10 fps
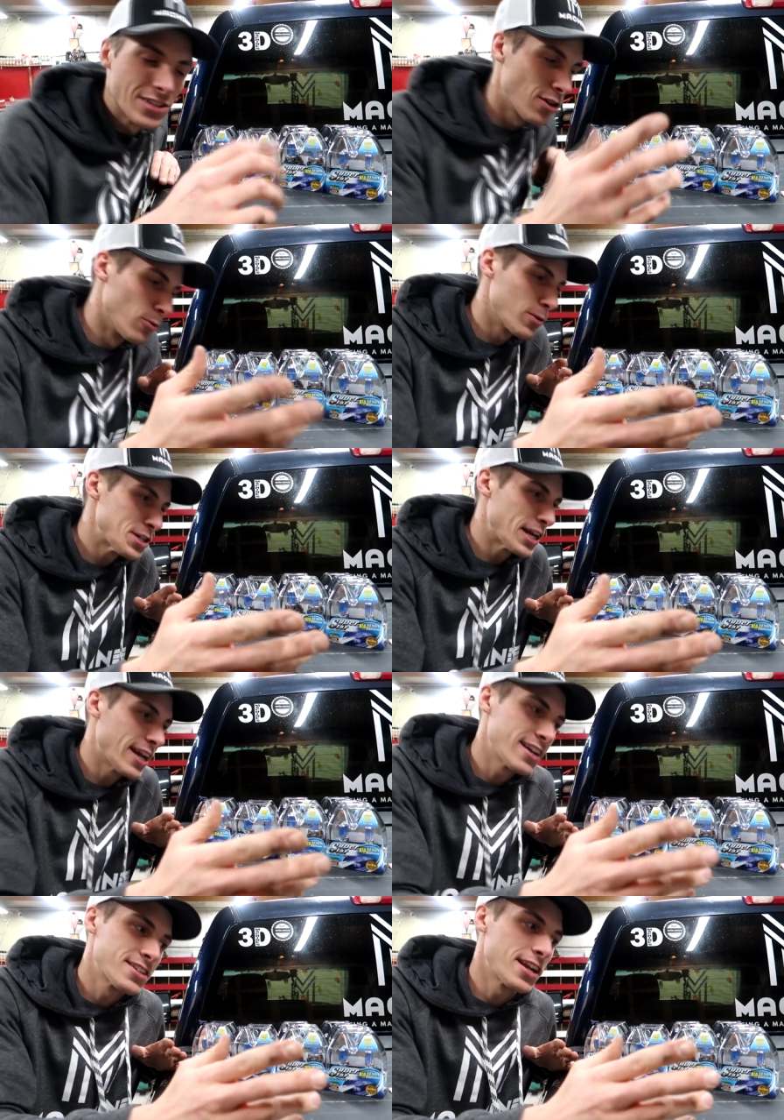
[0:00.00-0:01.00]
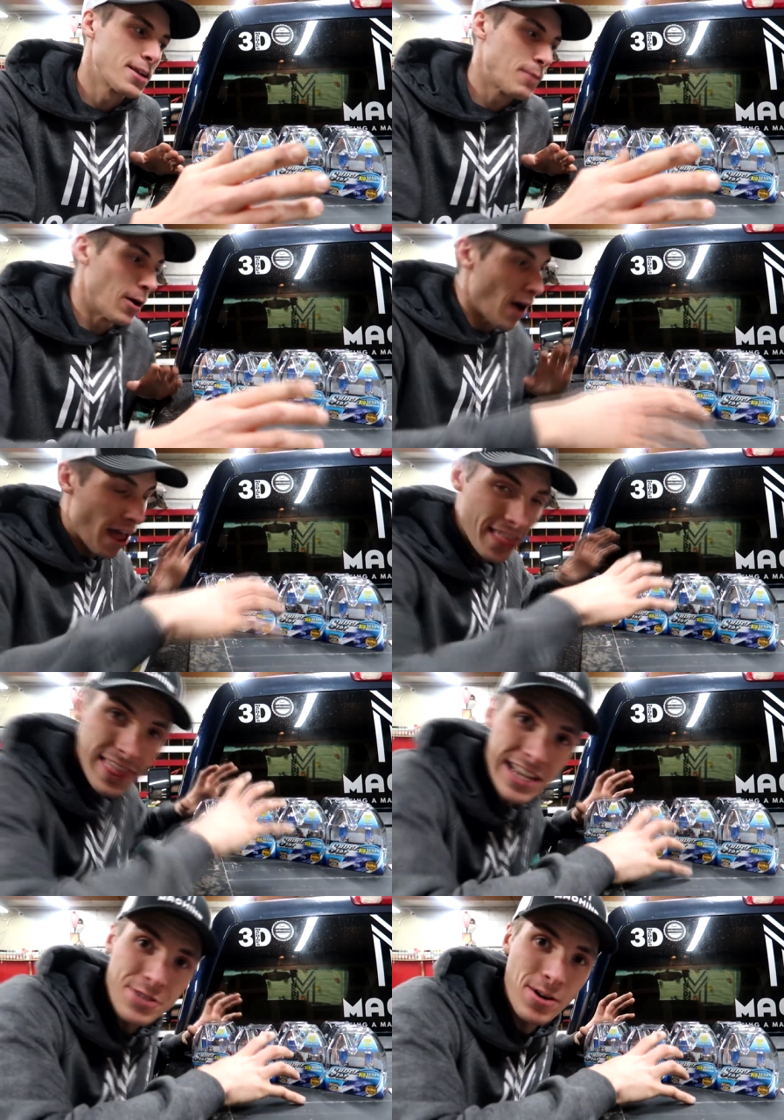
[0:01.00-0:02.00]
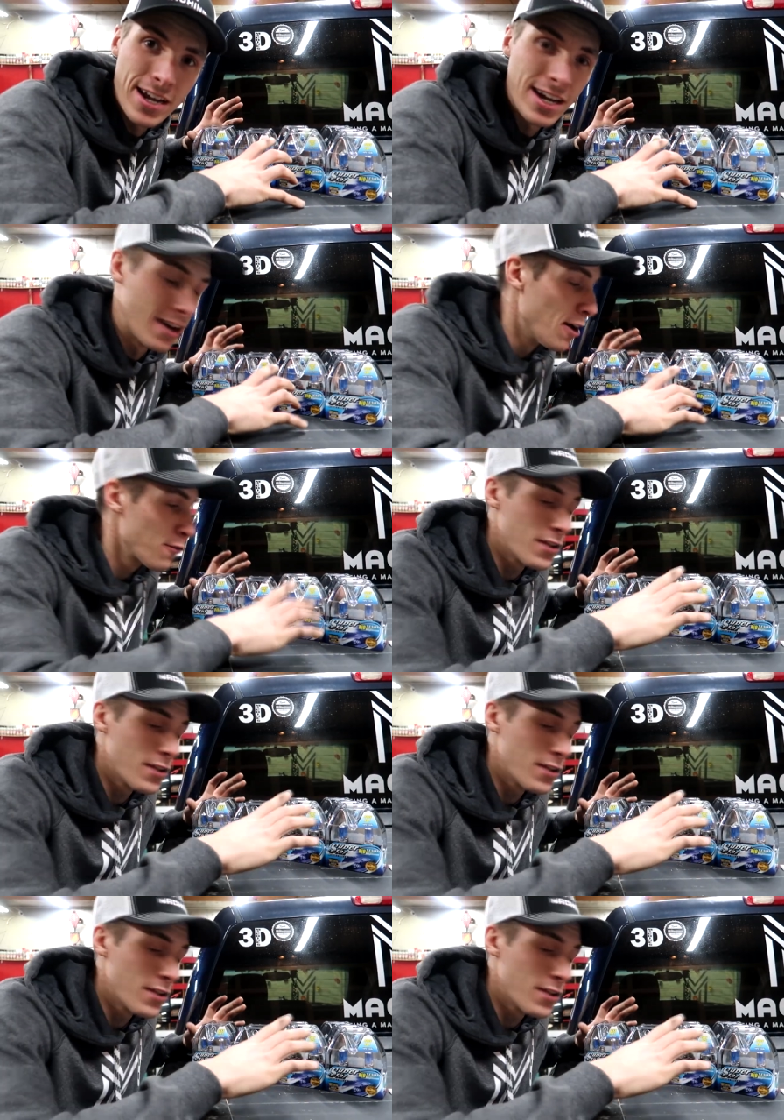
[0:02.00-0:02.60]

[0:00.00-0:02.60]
Dalton, what should I get excited about? This right here.